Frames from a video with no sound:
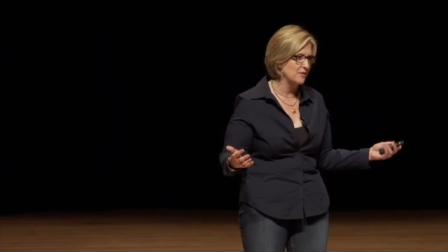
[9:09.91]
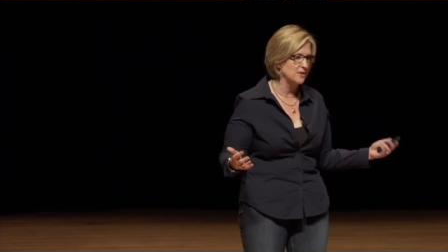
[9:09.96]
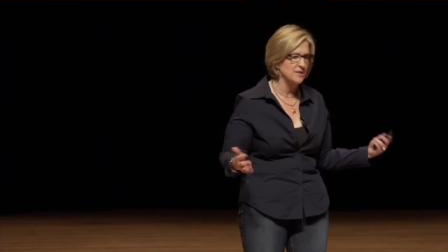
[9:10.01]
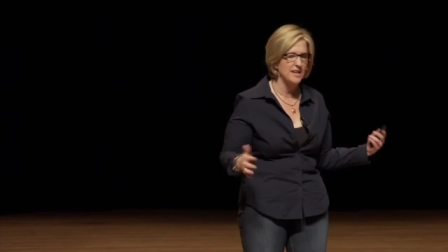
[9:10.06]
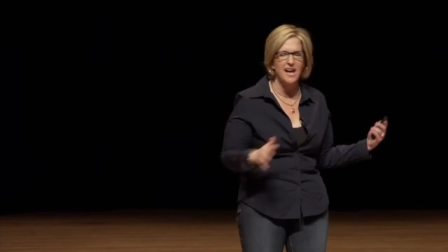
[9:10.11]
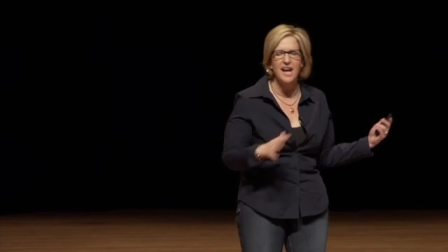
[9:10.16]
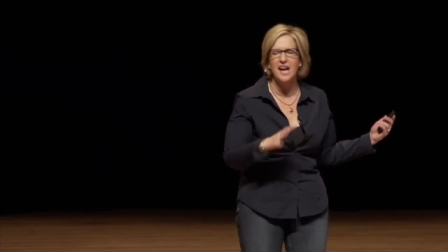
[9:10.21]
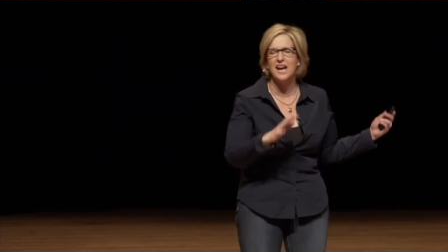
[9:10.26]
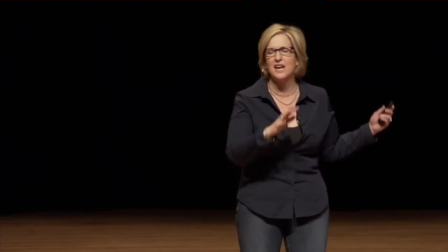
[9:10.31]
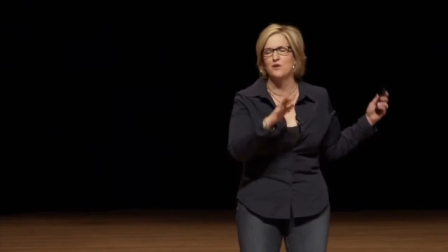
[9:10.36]
If you
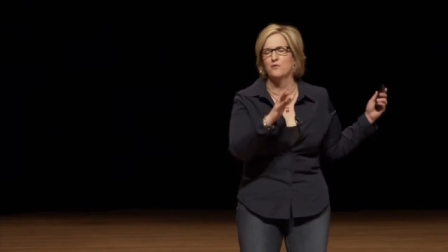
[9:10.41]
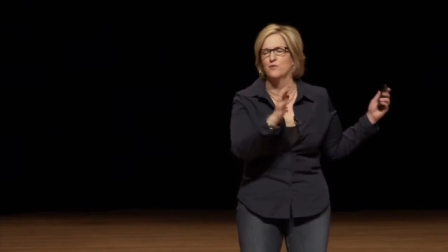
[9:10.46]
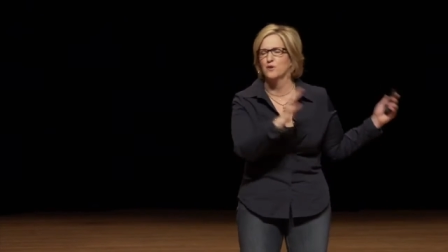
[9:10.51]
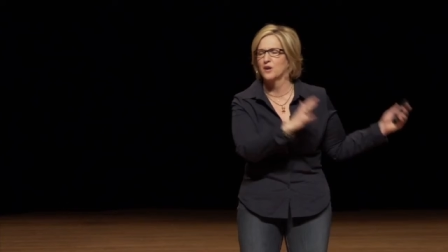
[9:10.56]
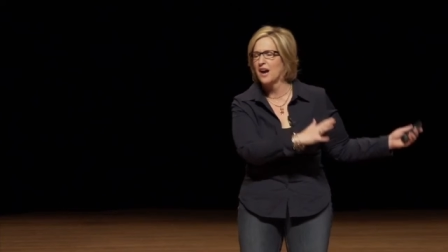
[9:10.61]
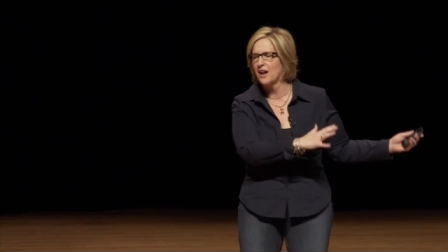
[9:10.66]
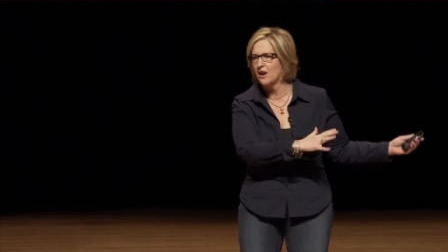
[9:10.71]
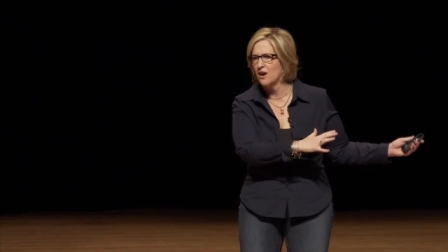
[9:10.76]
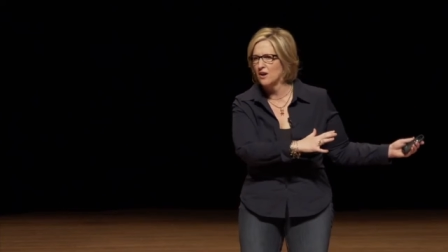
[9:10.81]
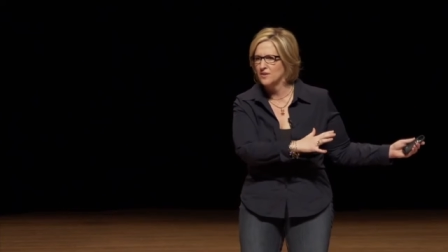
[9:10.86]
say, hey, you
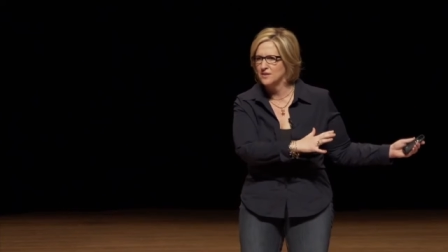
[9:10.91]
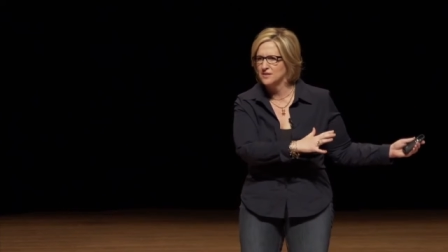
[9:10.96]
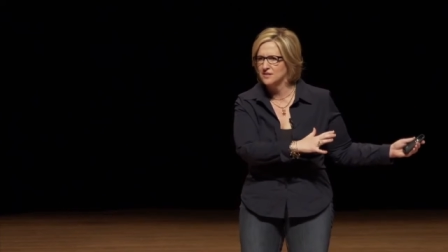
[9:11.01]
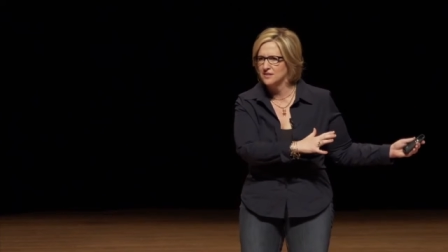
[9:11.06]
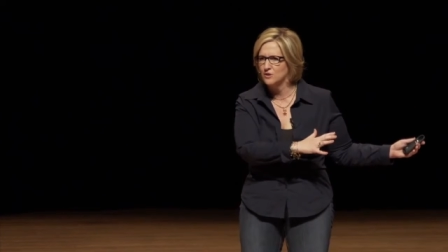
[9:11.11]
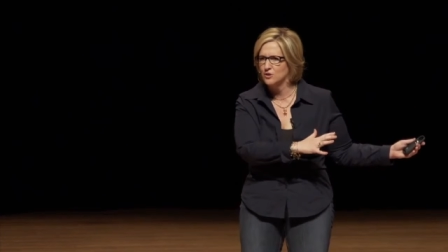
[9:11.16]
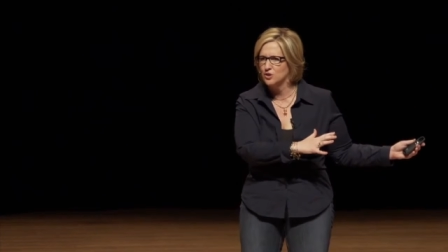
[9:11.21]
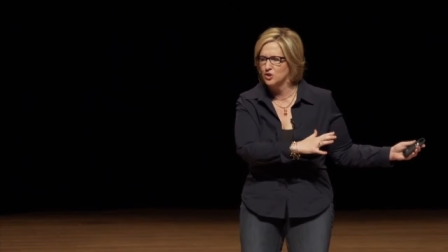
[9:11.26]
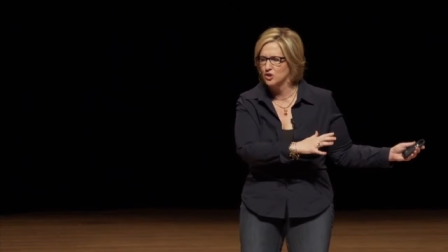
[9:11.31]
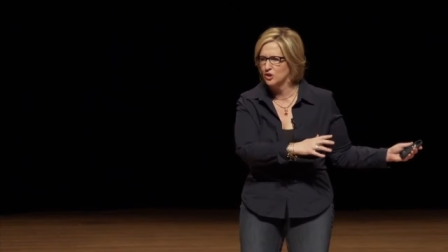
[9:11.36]
forgot all this
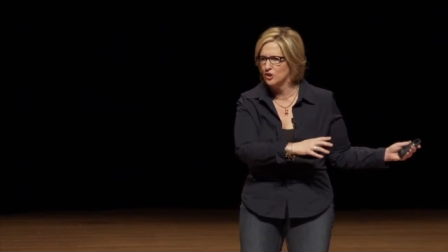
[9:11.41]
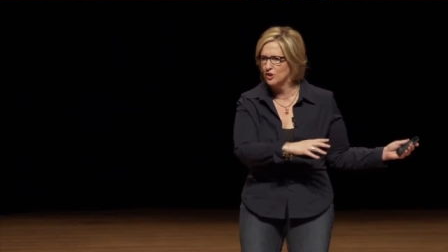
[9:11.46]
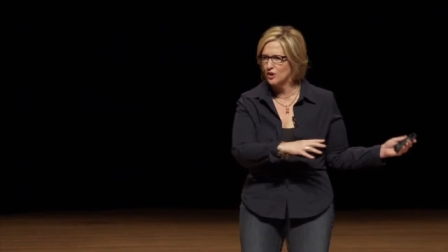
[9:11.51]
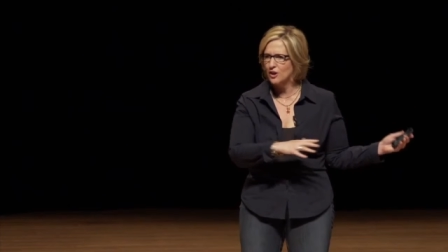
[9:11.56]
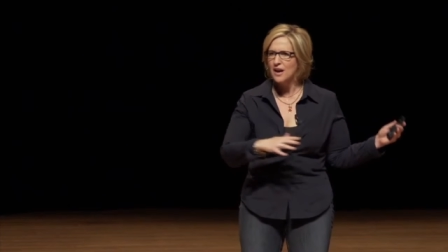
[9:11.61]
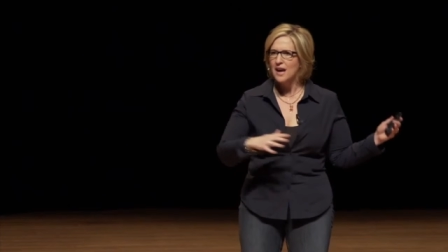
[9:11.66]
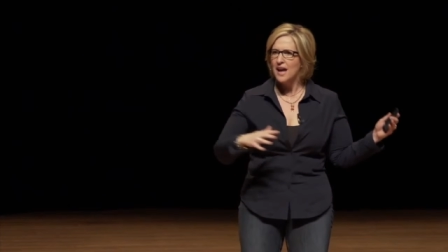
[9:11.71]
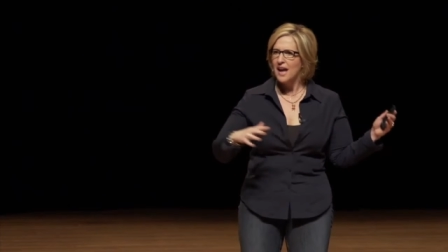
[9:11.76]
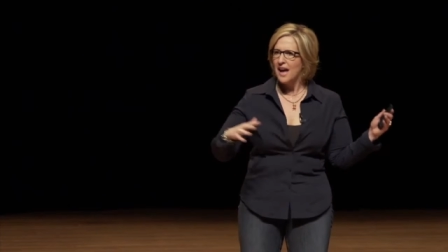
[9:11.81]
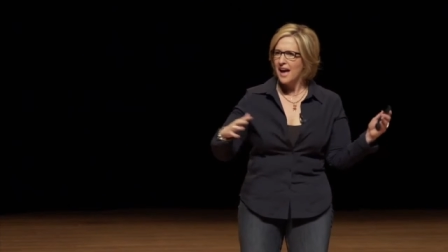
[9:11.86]
literature,
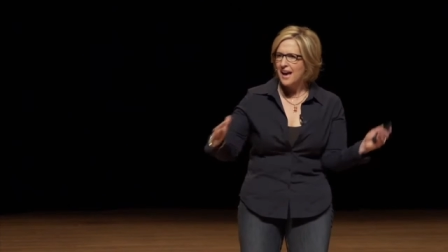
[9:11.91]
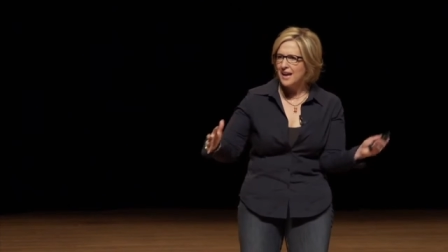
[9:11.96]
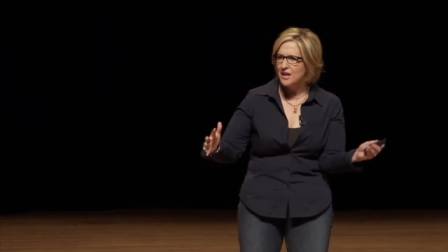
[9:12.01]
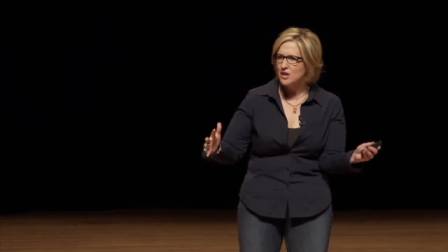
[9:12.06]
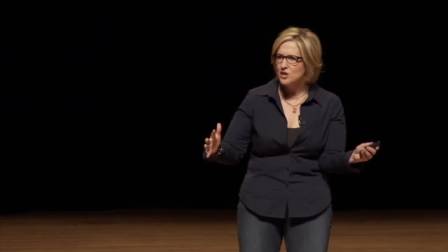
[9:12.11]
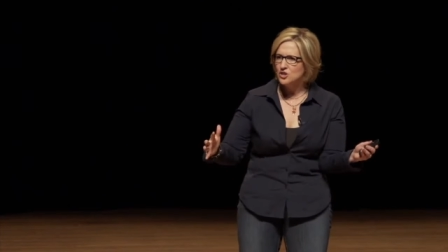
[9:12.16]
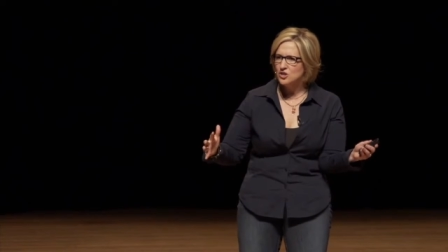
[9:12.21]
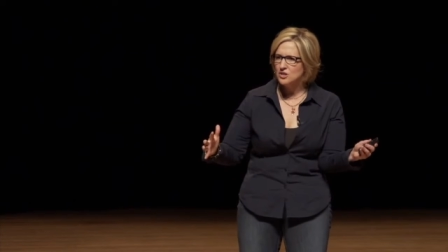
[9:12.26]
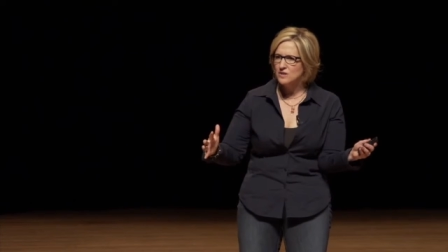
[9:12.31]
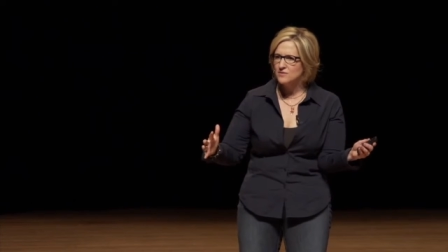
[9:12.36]
or
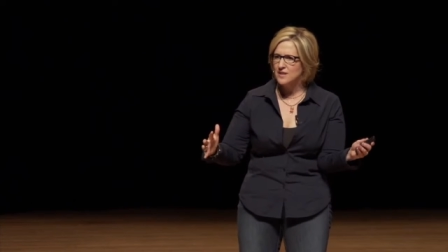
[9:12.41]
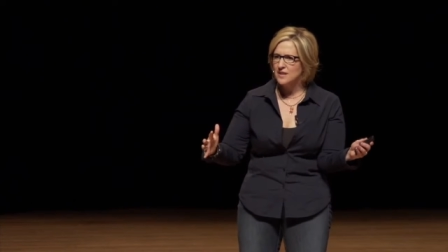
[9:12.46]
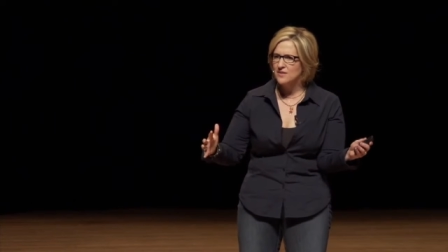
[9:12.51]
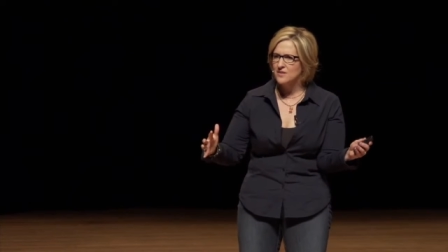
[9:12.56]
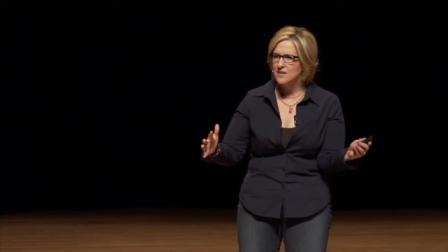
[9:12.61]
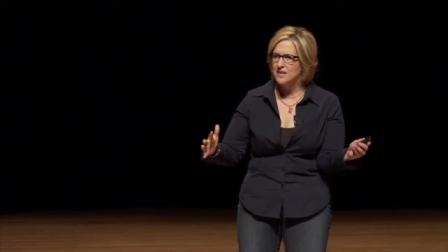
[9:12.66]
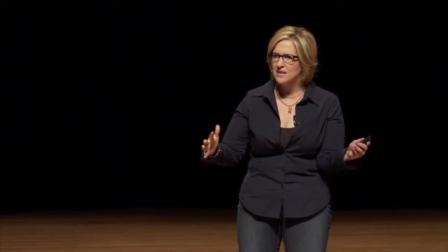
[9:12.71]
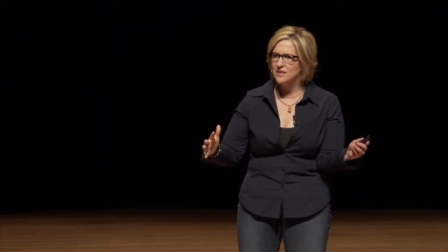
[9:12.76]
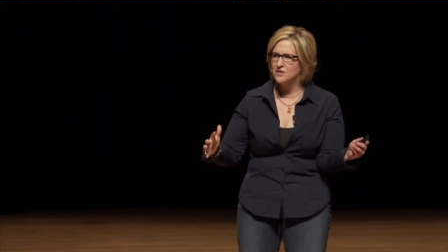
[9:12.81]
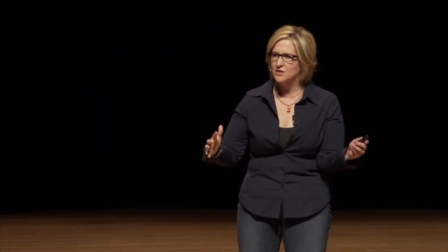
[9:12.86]
hey, you should have
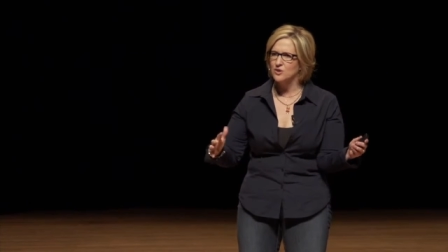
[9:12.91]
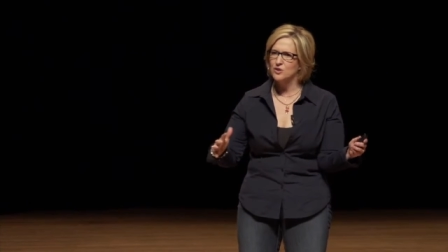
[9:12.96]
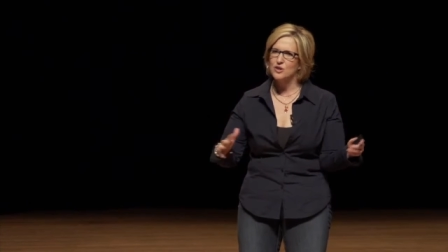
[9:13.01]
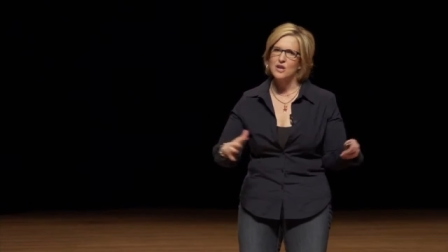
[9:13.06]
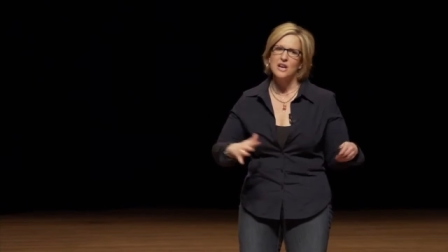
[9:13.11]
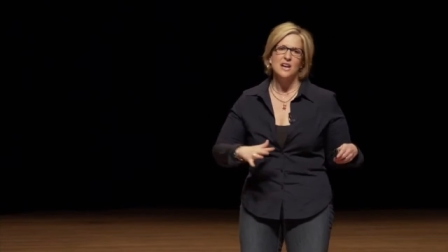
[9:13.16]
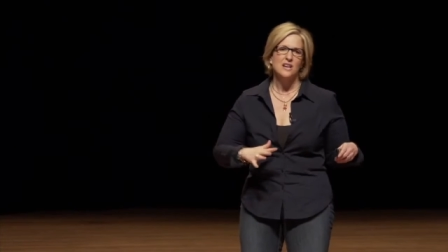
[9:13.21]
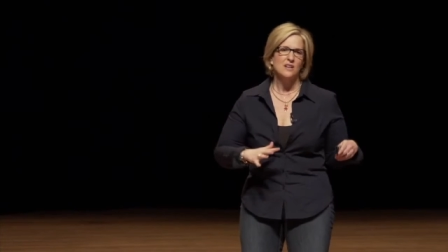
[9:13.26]
done this, or